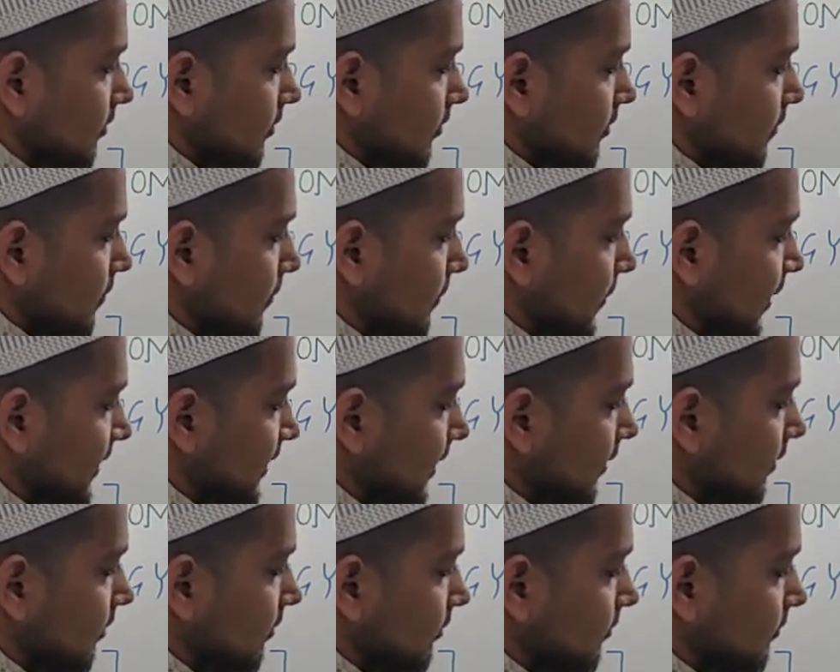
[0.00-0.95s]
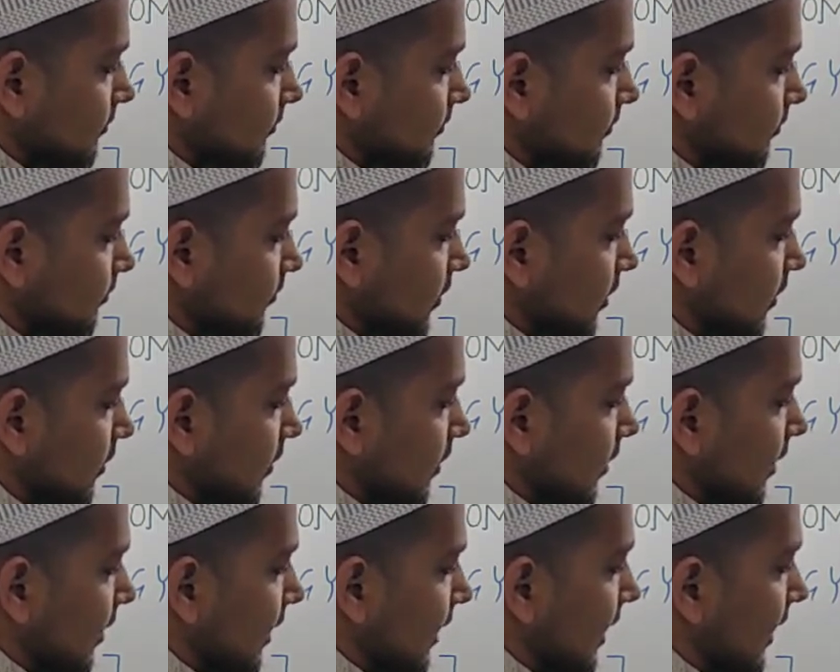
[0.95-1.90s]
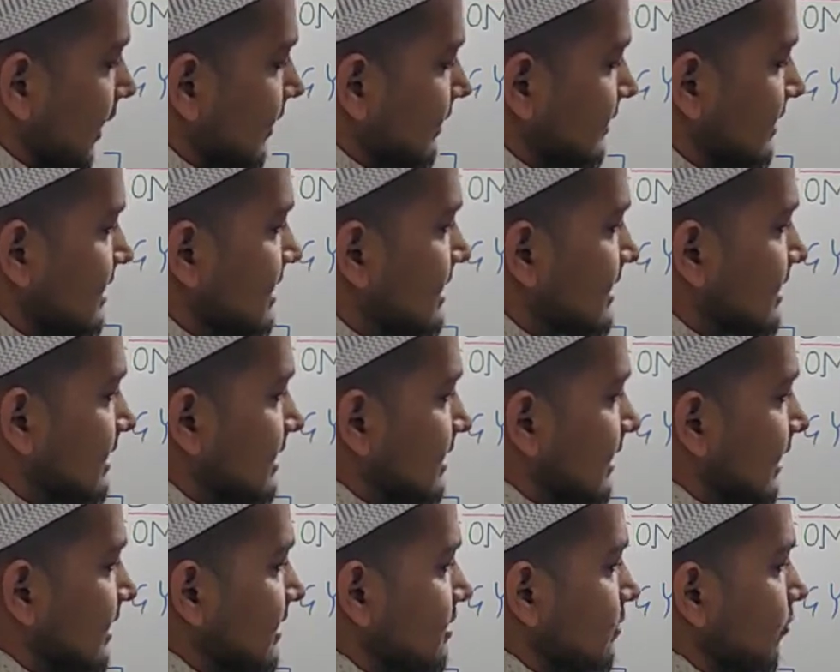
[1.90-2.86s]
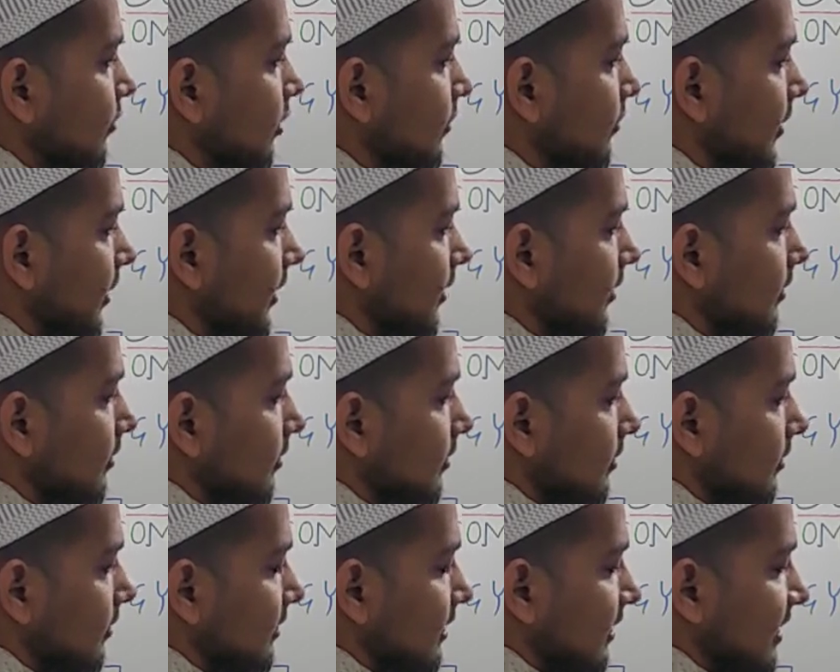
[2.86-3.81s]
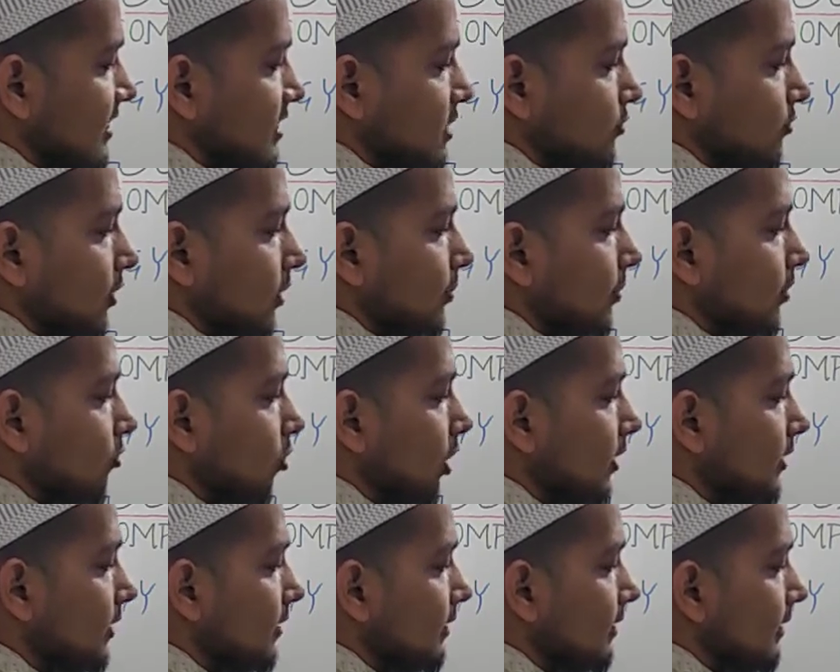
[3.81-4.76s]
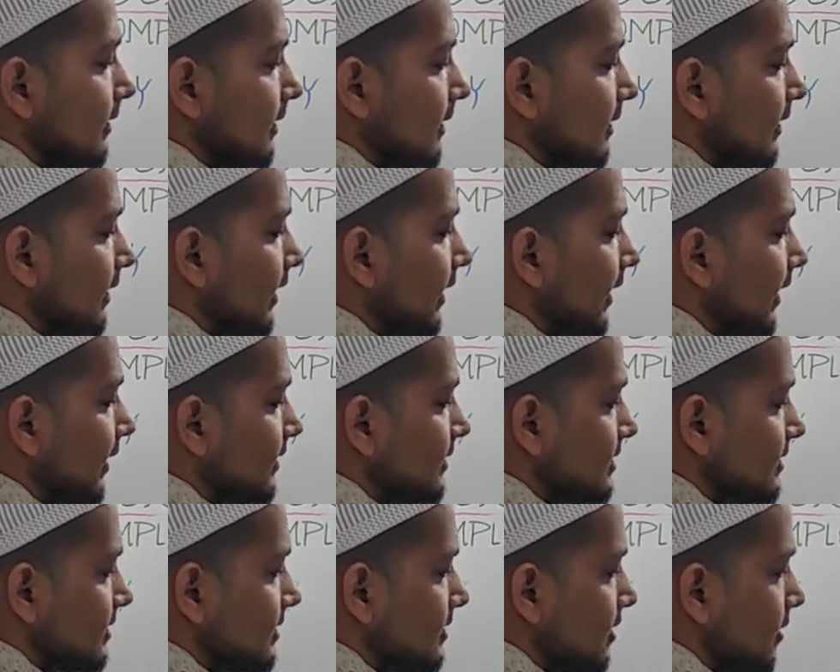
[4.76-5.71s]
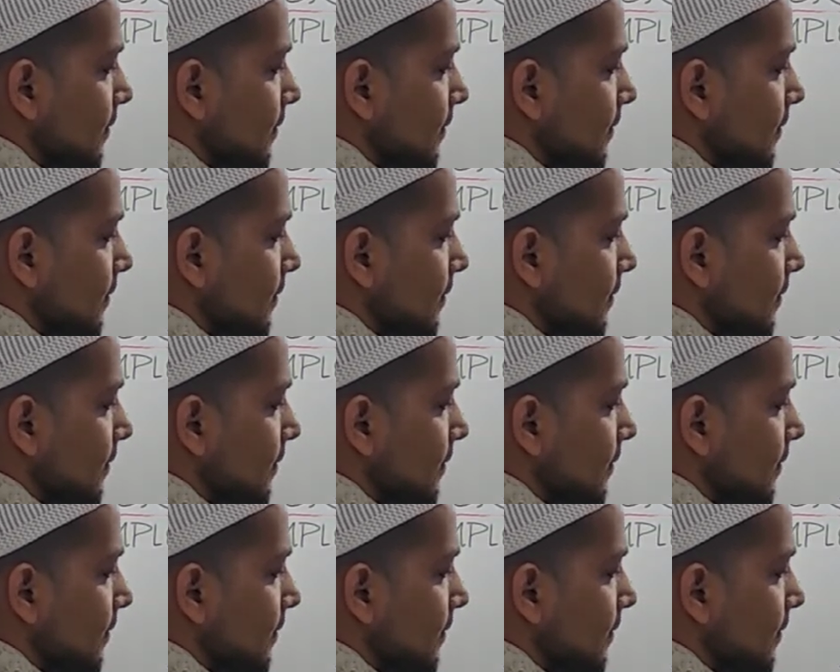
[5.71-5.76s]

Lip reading: metal, and these 6 will be, the rest will be what? Ligands.